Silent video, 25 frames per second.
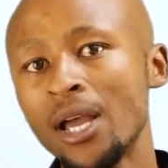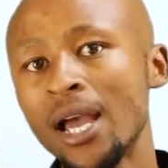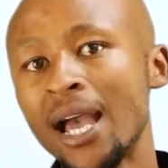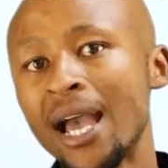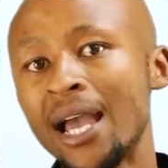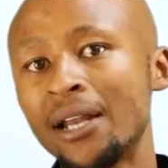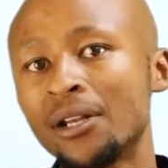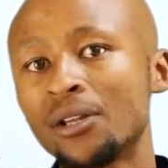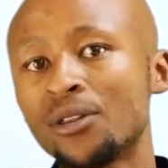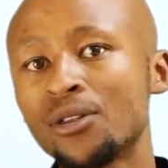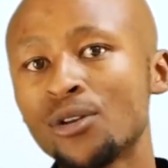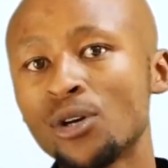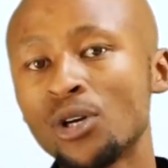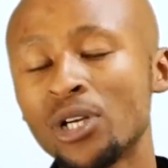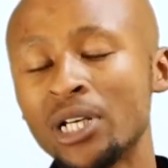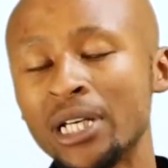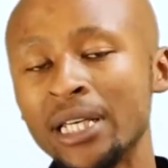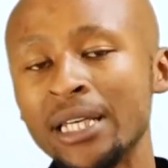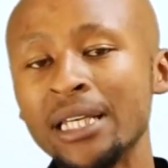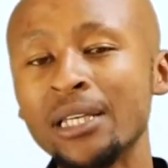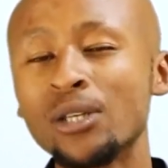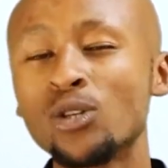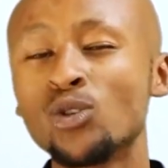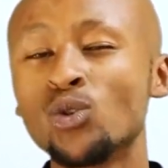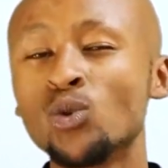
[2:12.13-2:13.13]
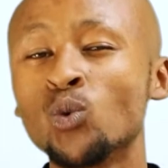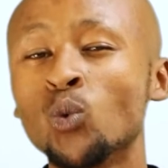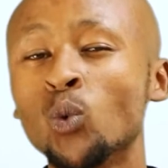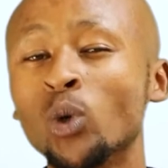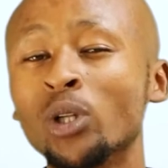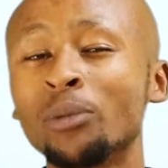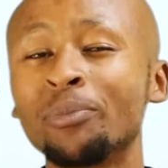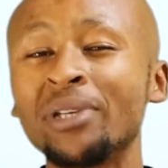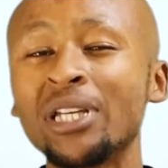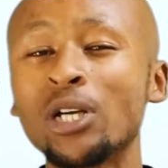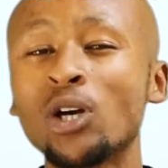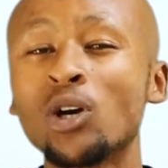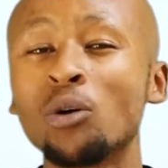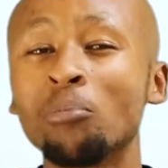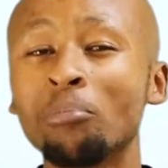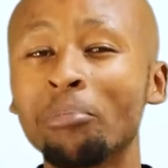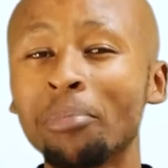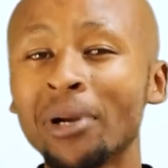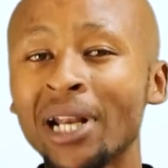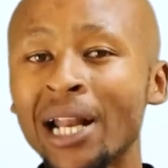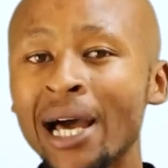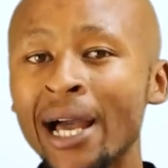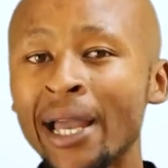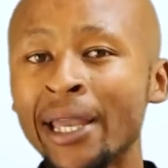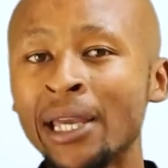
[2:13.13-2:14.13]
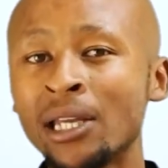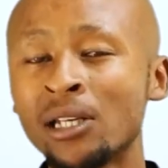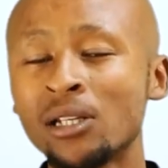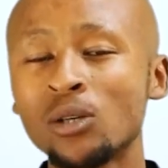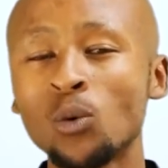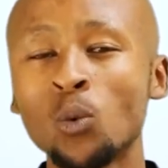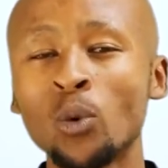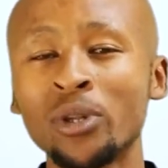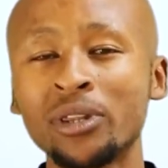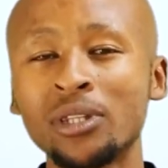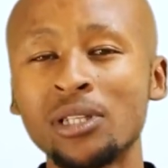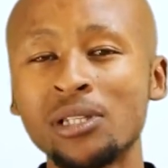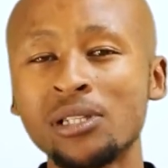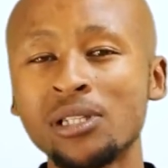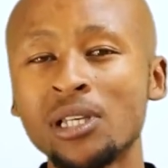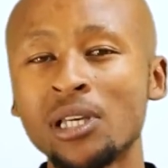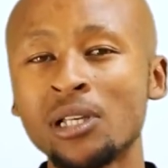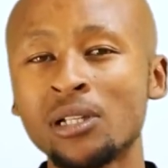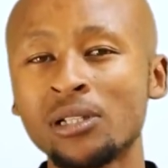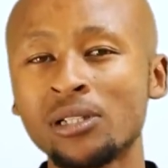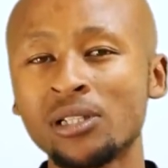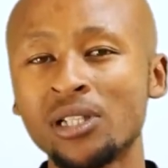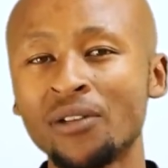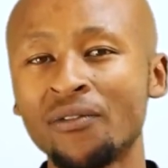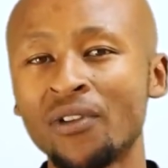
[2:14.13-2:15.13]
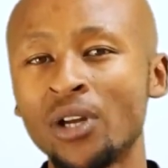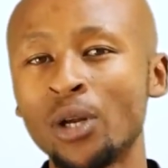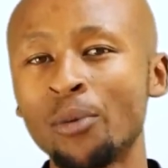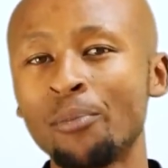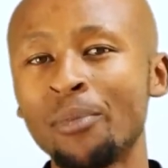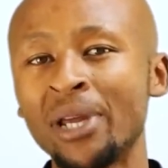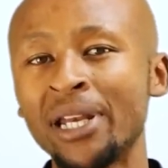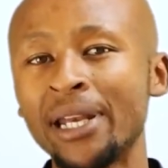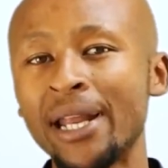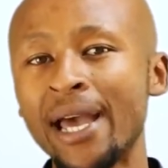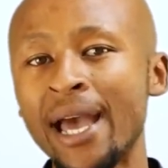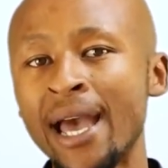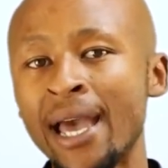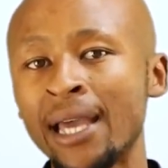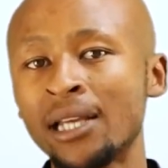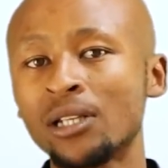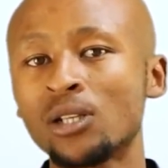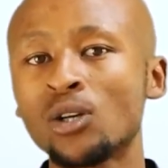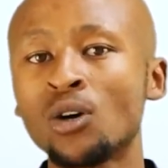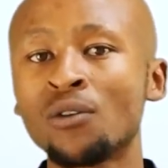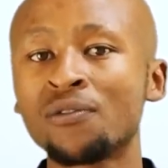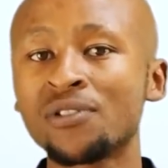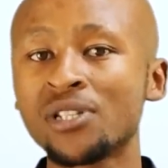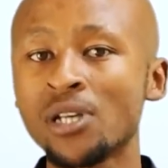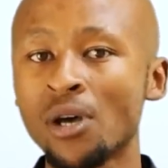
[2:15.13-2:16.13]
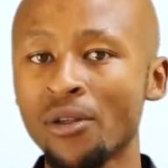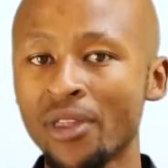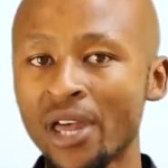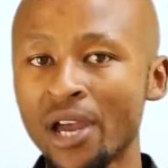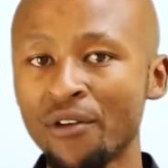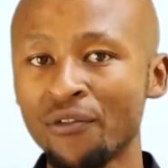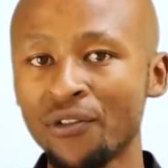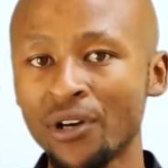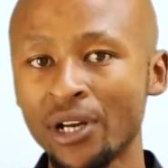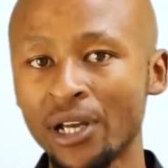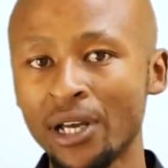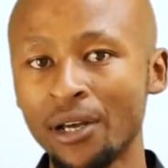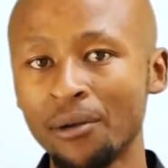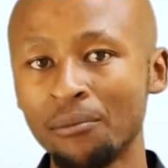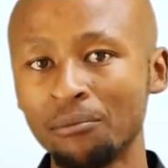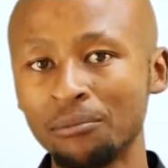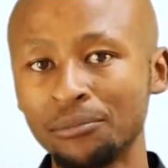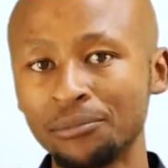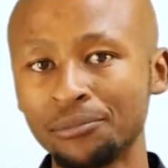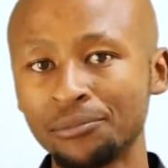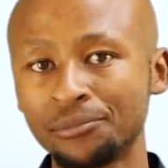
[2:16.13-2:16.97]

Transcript: And thirdly, you will be compliant with the Skills Development Act of South Africa.